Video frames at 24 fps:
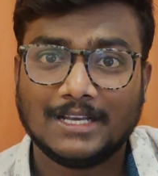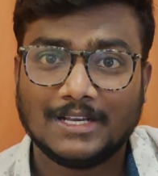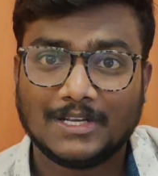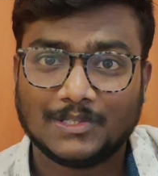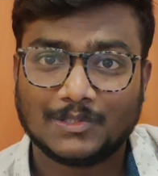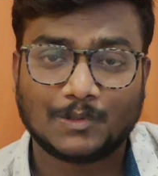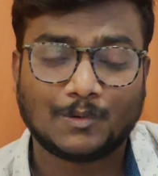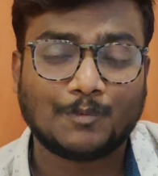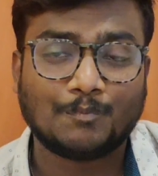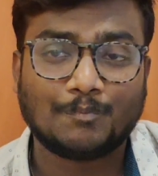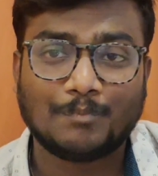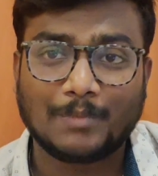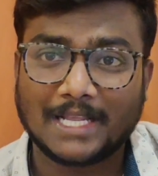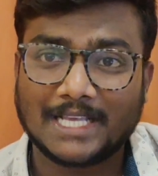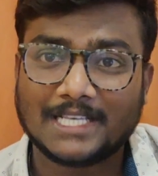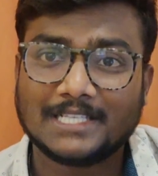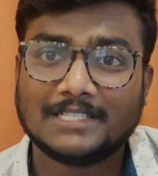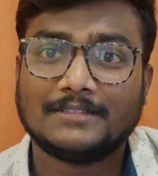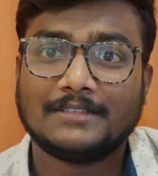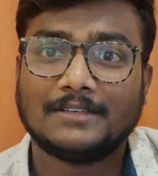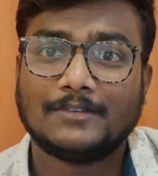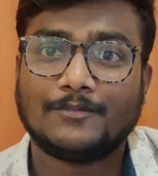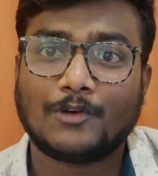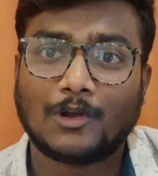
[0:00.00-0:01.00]
So
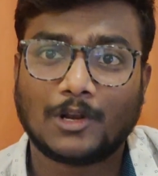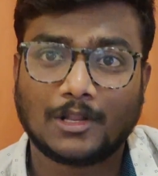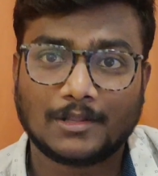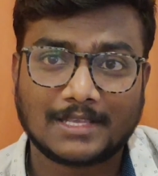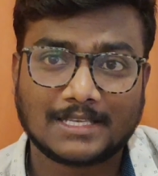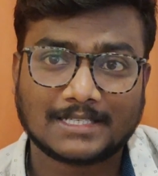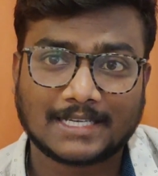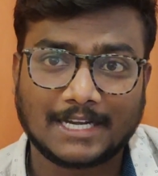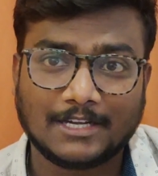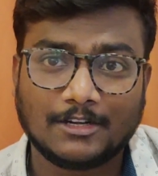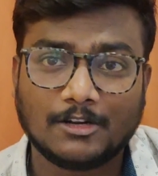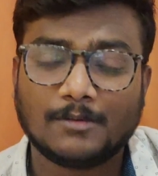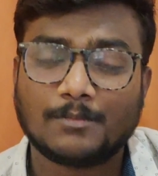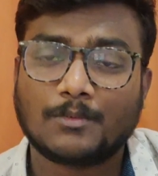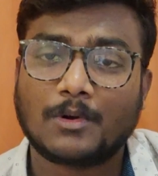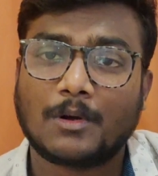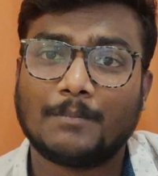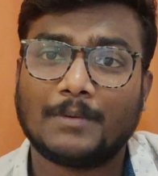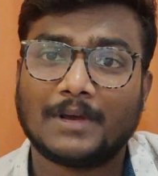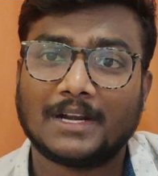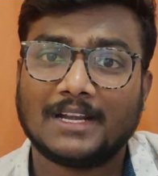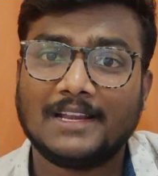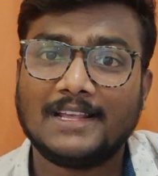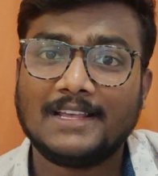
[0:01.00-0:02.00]
please follow the schedule
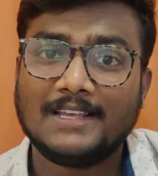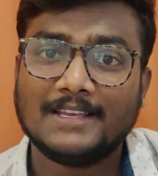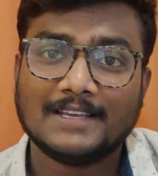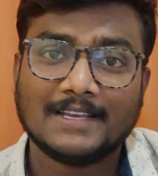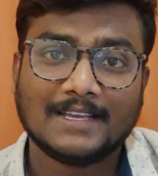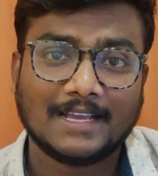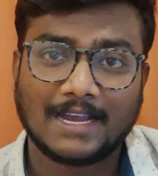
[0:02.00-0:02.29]
properly.